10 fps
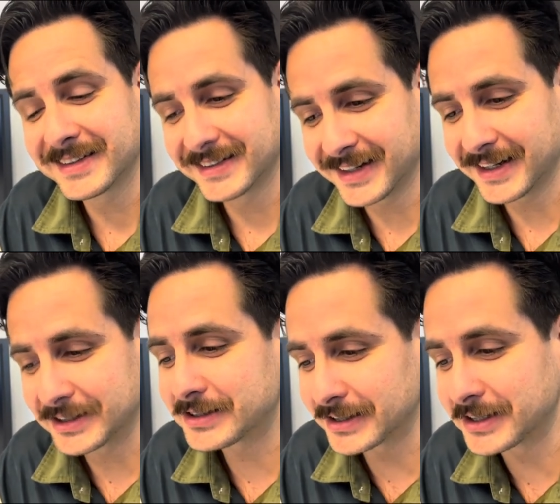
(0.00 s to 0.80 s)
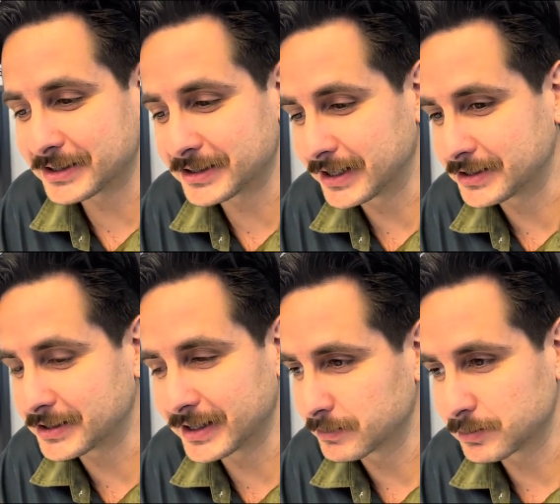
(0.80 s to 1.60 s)
yeah, it's, it's, it's
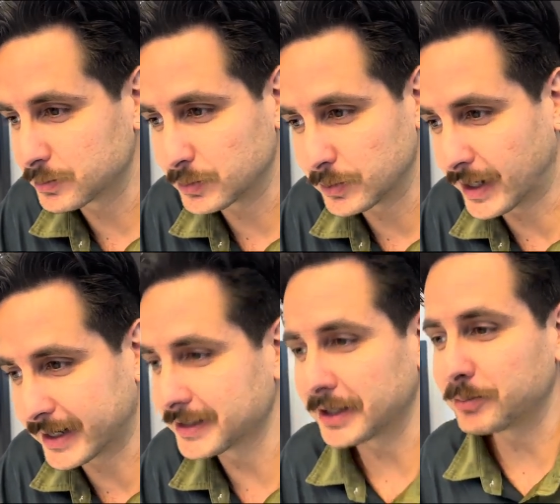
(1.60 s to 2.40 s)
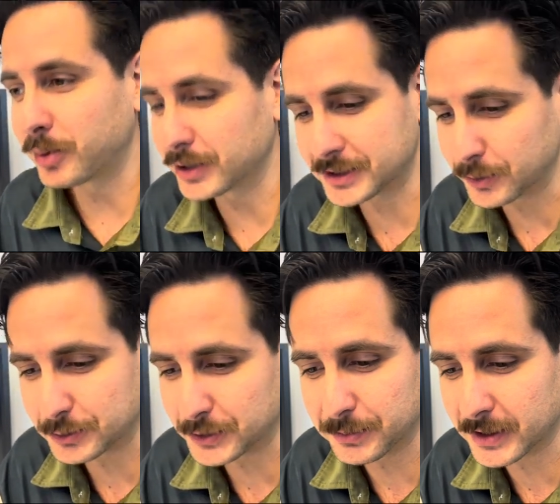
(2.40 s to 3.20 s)
the, again, the impossible
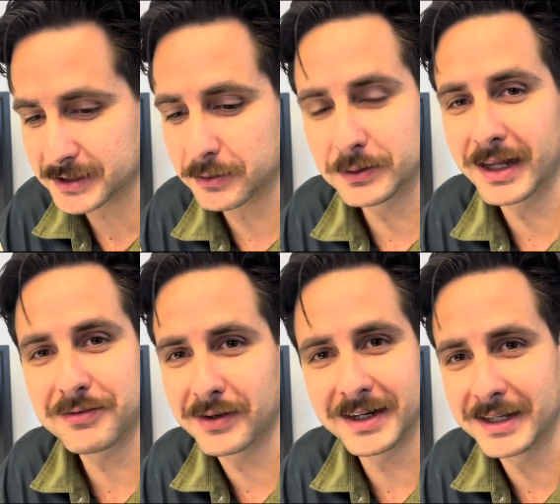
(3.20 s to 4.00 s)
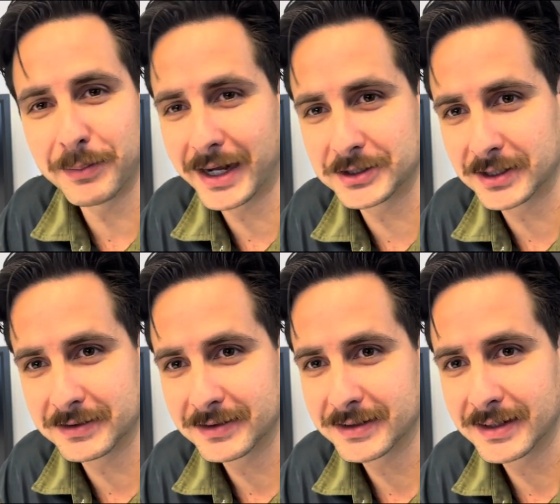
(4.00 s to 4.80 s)
dream because I would never
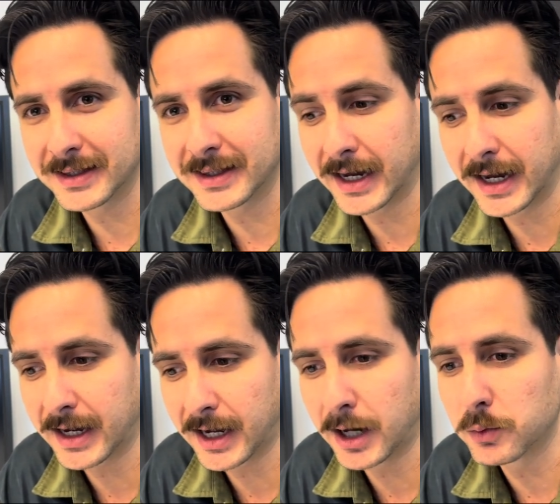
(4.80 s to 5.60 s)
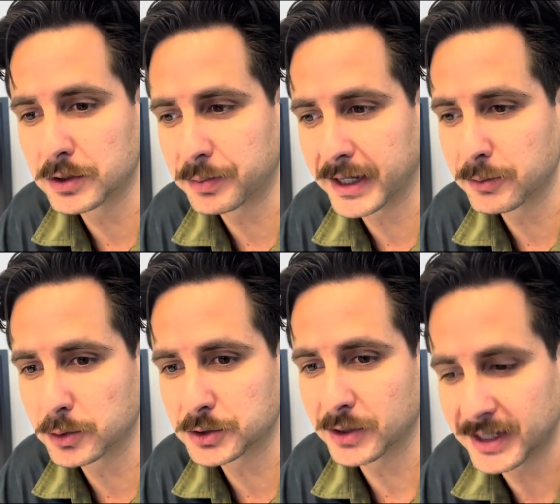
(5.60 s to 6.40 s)
imagine that I would be able
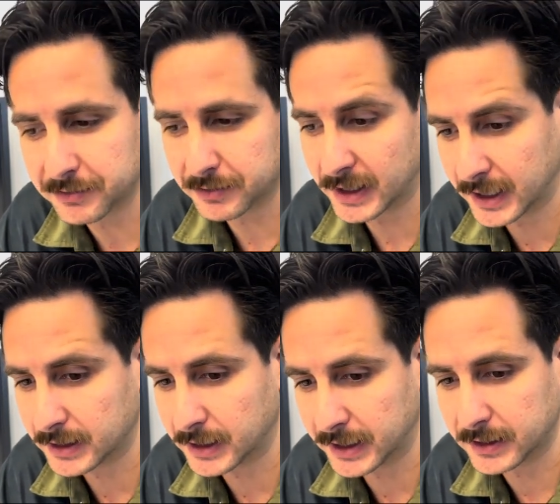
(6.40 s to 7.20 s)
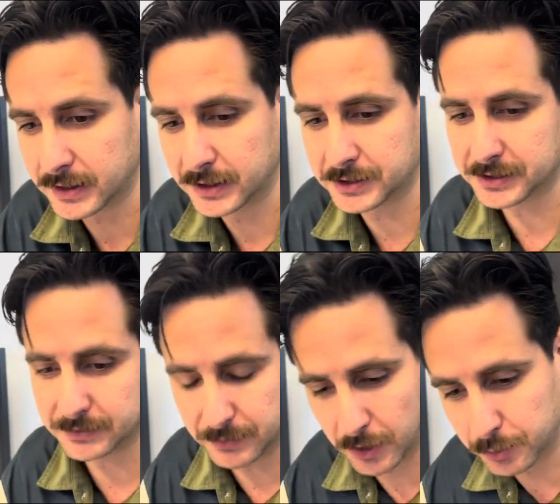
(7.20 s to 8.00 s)
to live that. Like it's
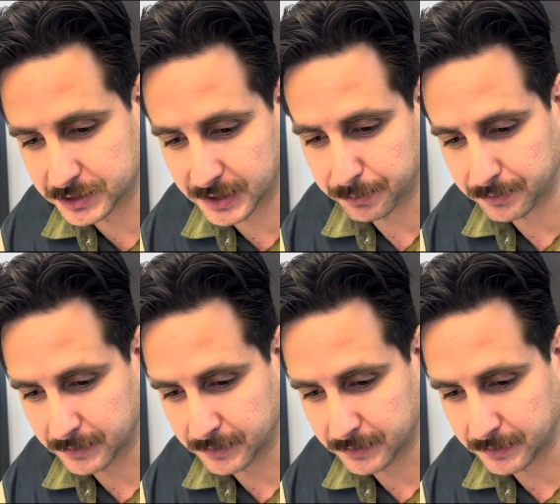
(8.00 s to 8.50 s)
almost a